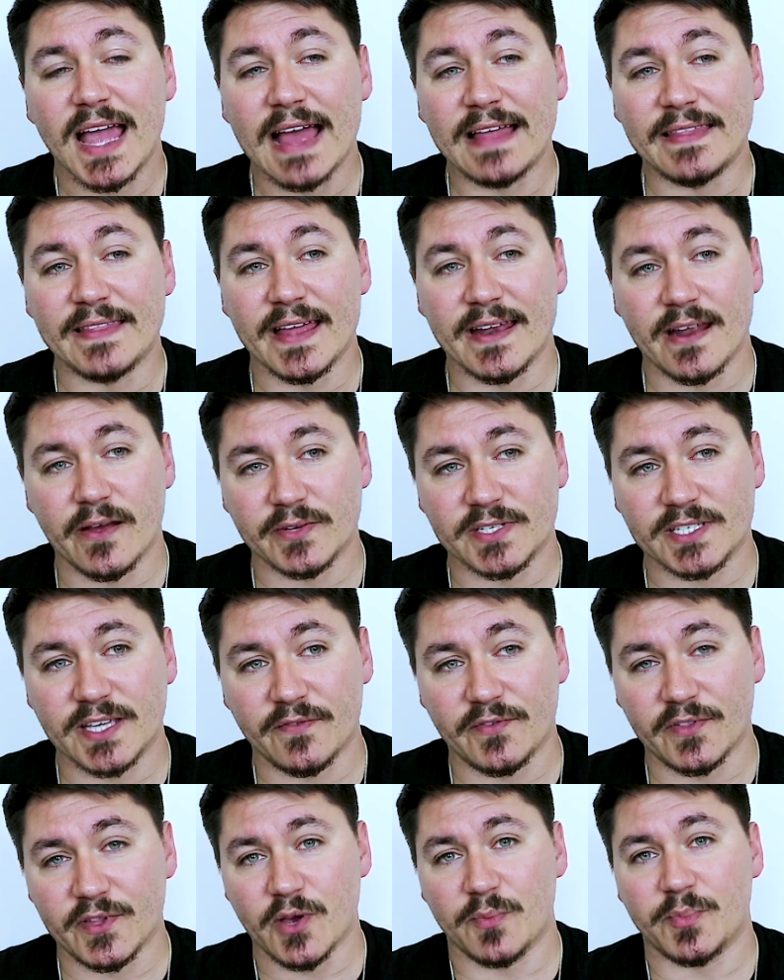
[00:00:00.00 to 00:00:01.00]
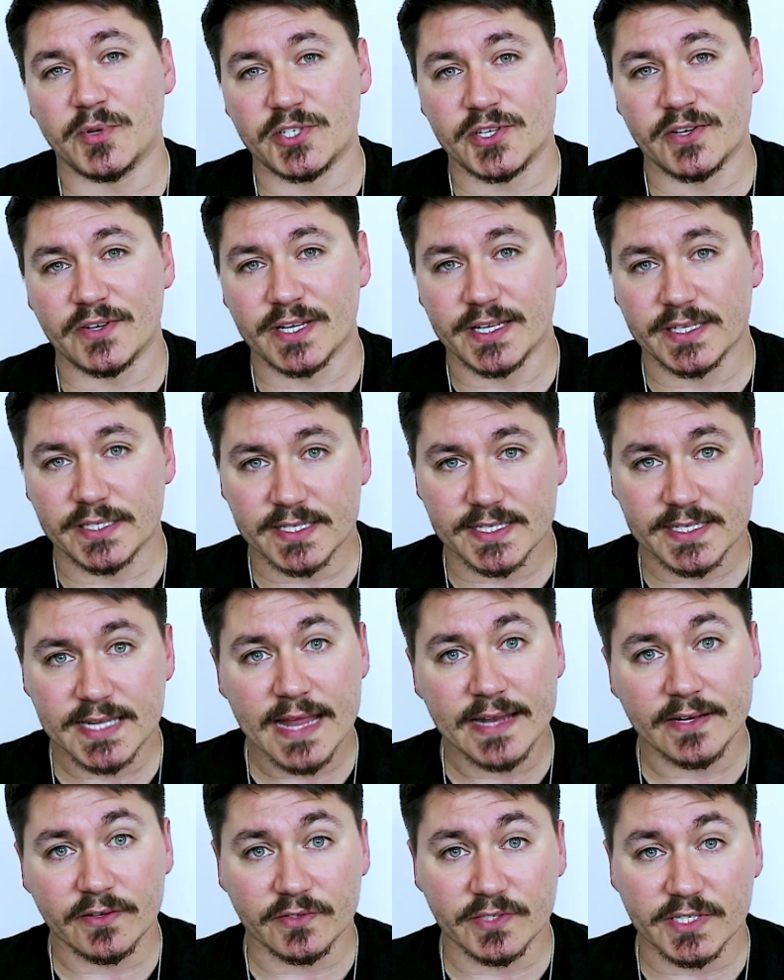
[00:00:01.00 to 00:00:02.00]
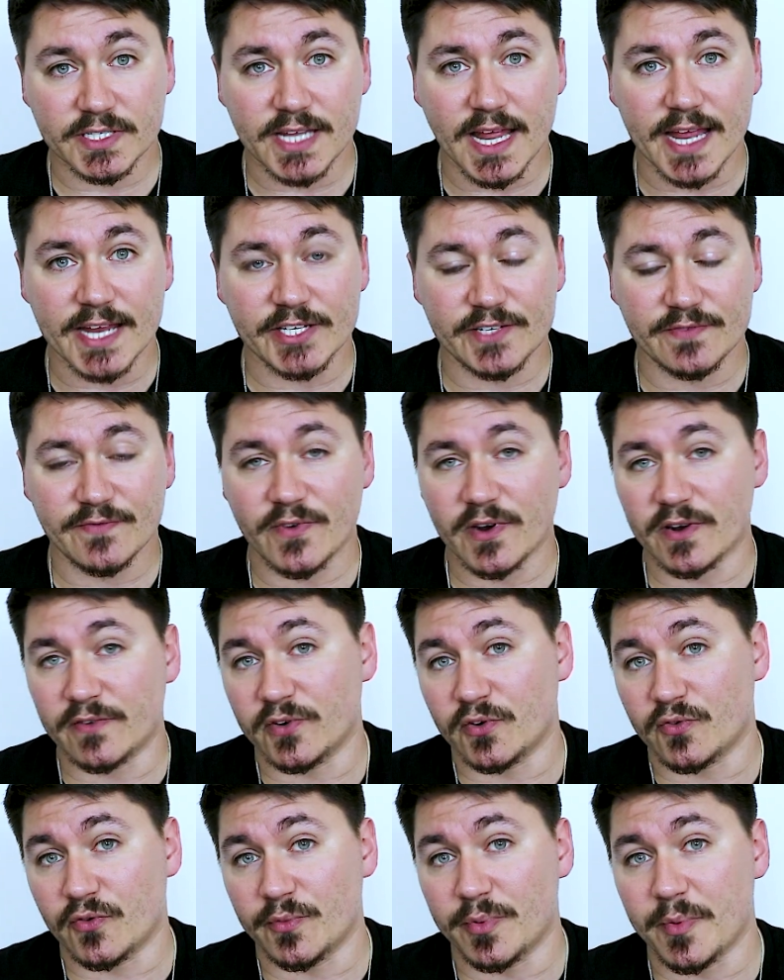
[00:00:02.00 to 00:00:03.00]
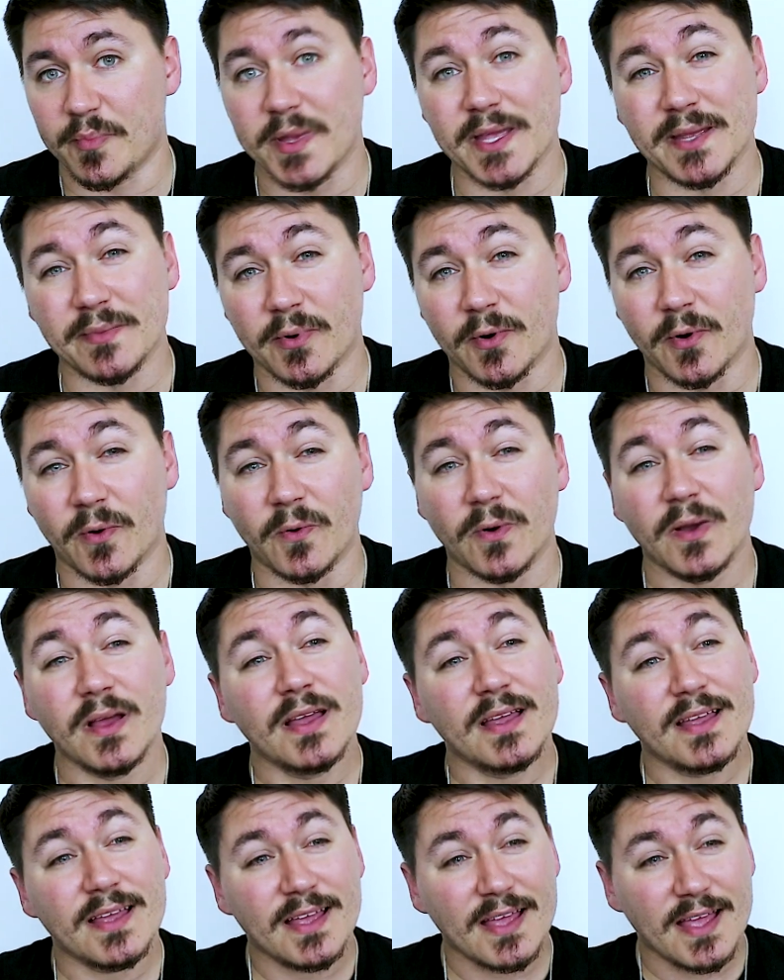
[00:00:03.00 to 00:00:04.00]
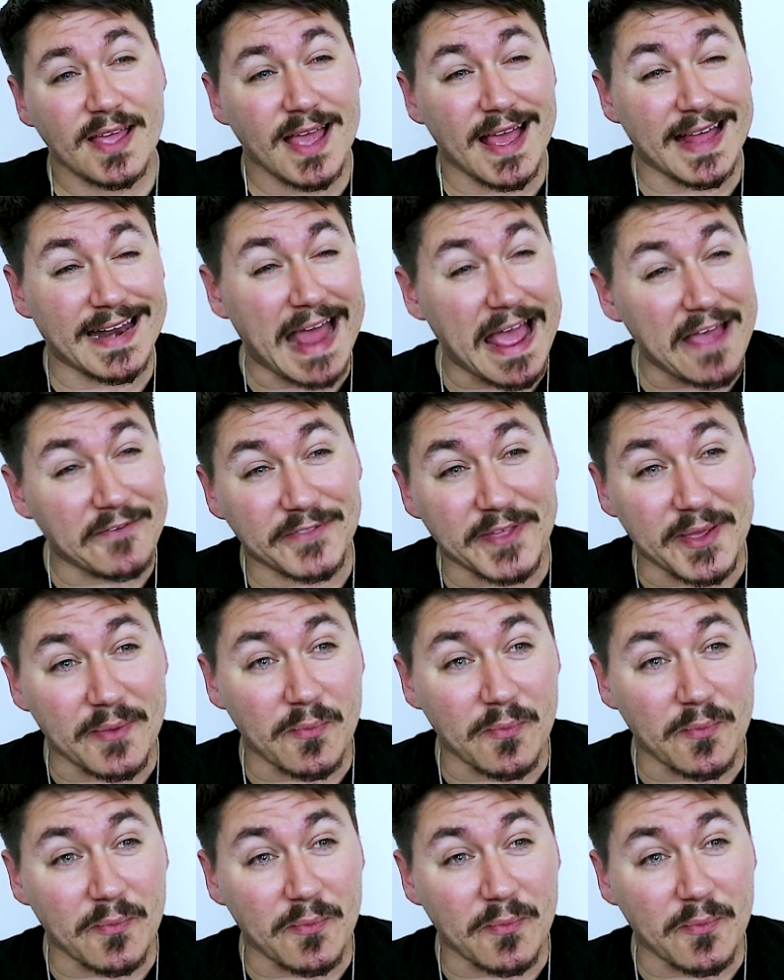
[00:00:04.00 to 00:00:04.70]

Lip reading: and then I was given the opportunity to stand on stage in front of a group of people and have